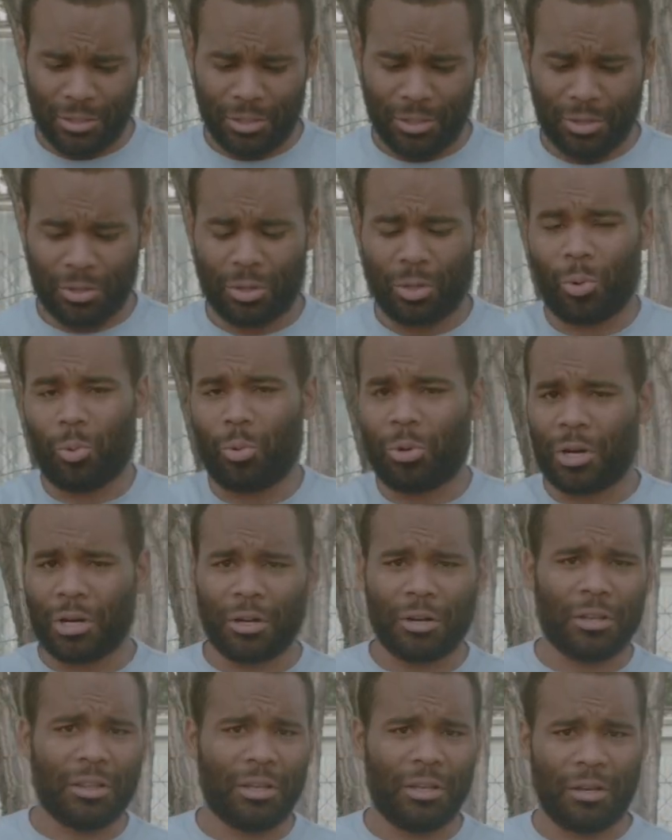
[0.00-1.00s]
You're the
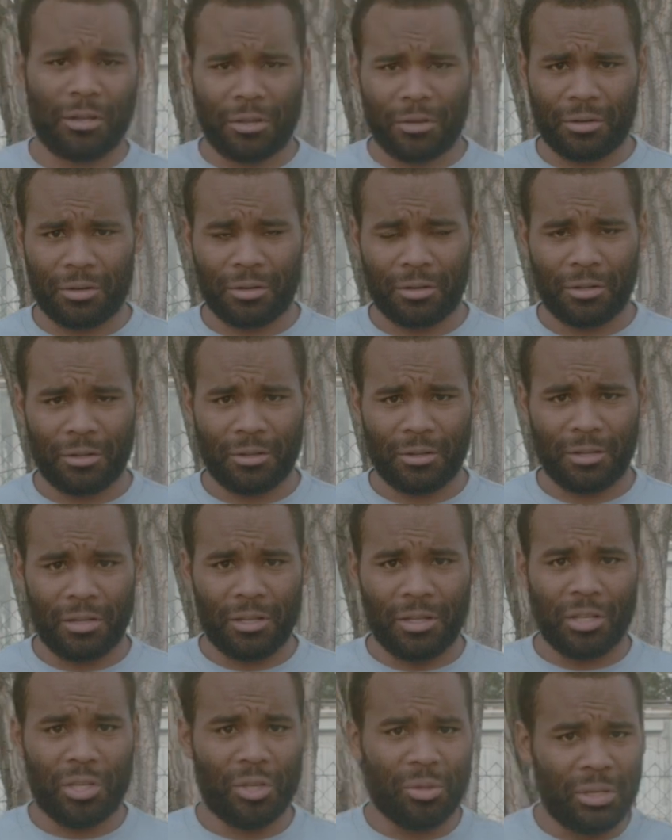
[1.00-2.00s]
one or the other.
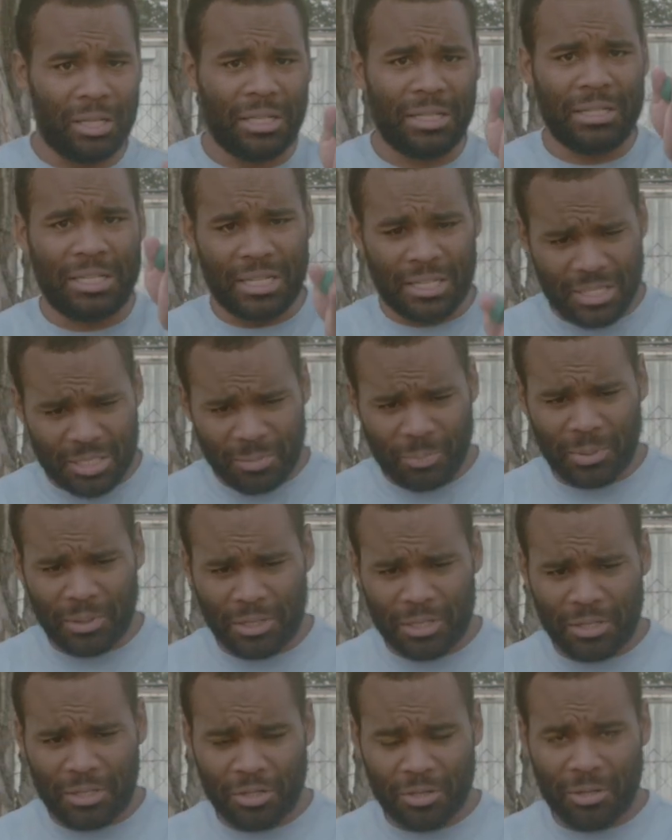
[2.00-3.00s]
You need
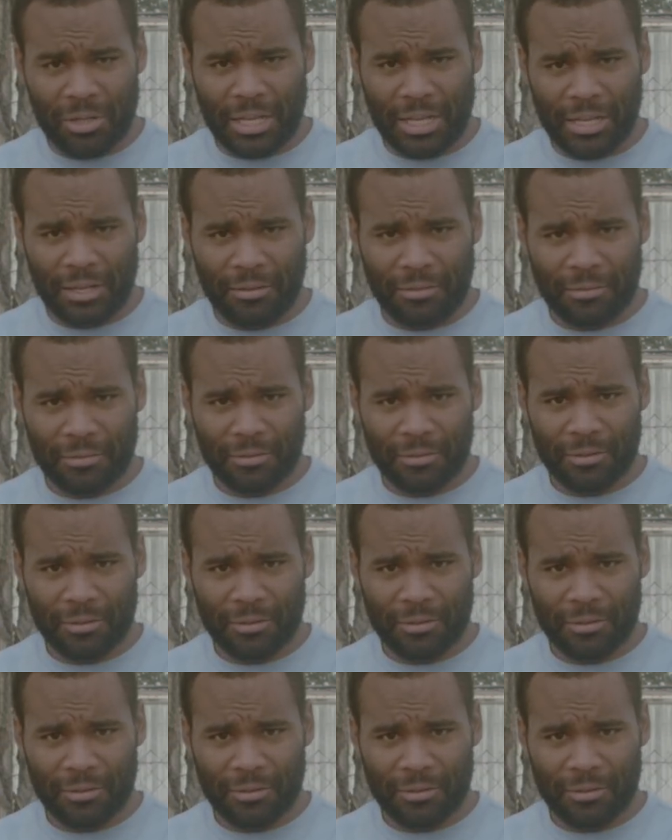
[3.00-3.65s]
discipline in your life,